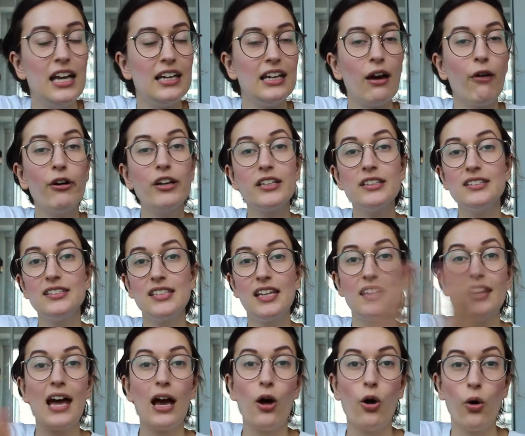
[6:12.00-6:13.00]
Now I can say
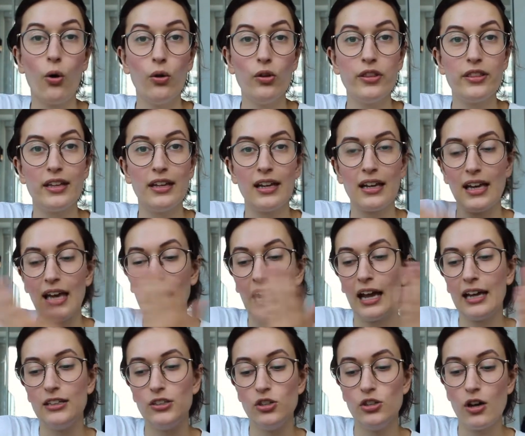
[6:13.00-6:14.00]
that whole thing, and
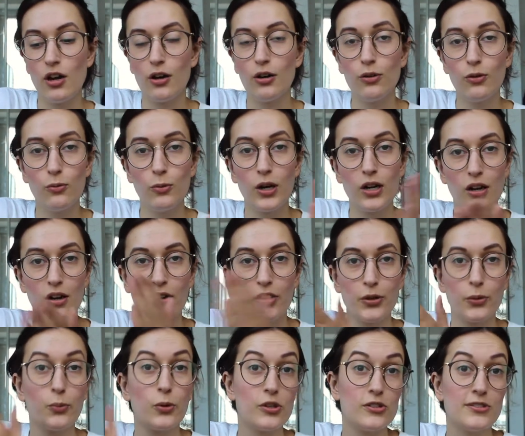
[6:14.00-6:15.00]
I know what all
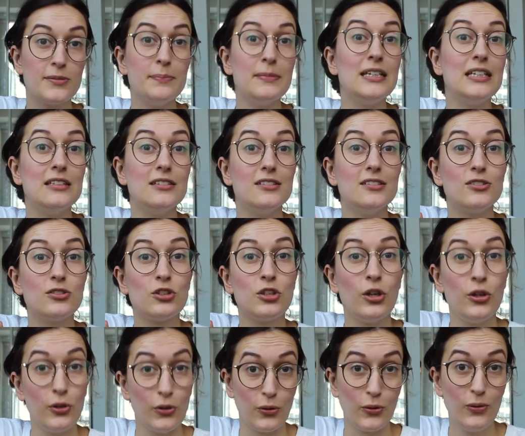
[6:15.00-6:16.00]
the words mean
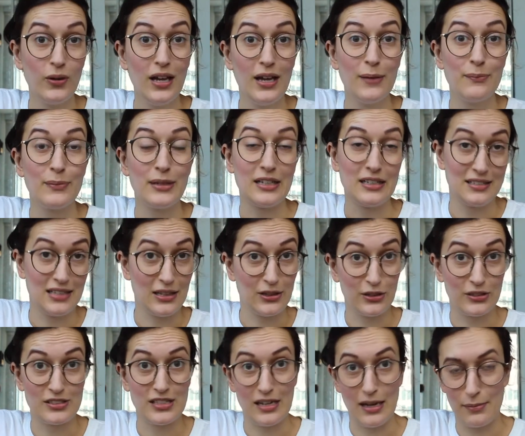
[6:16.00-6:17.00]
too, because I
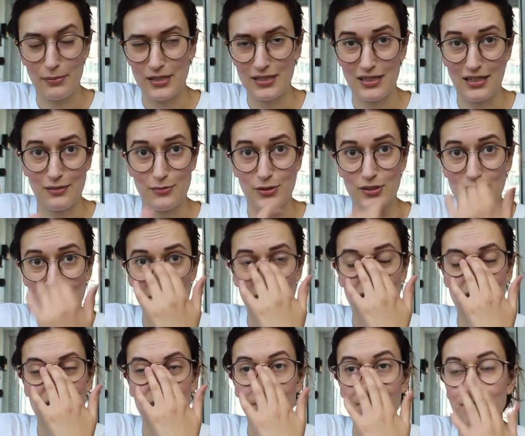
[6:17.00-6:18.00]
looked it up because I
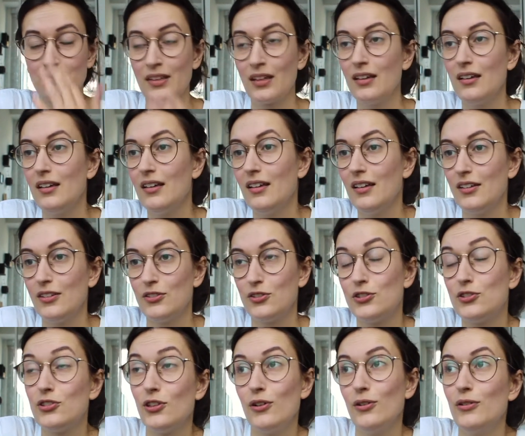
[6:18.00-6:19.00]
was
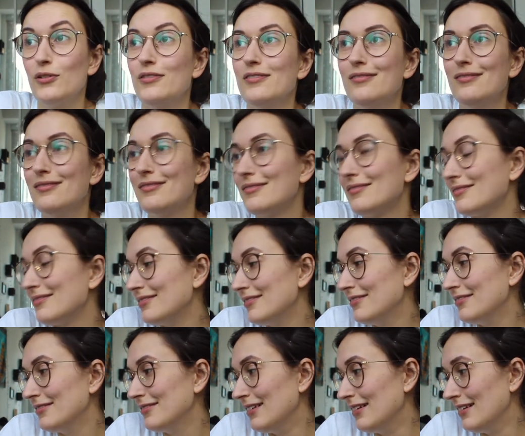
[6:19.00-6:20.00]
so
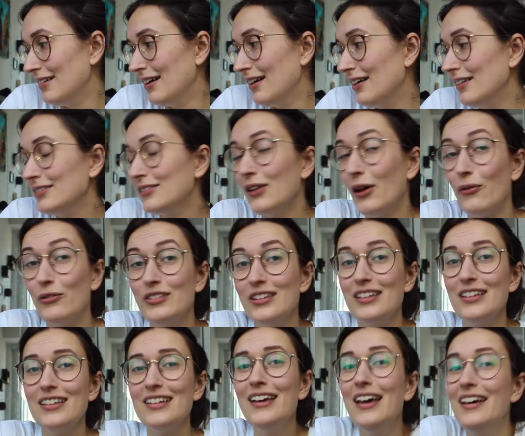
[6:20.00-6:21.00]

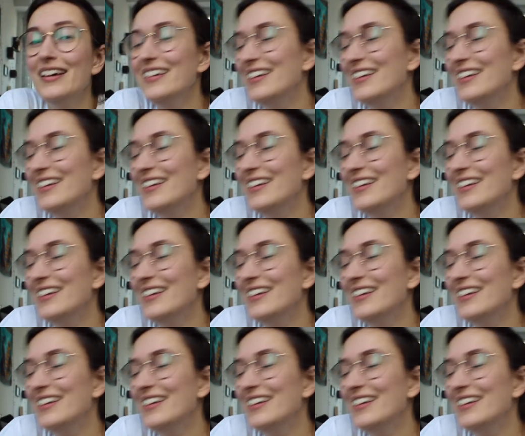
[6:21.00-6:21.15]
lonely.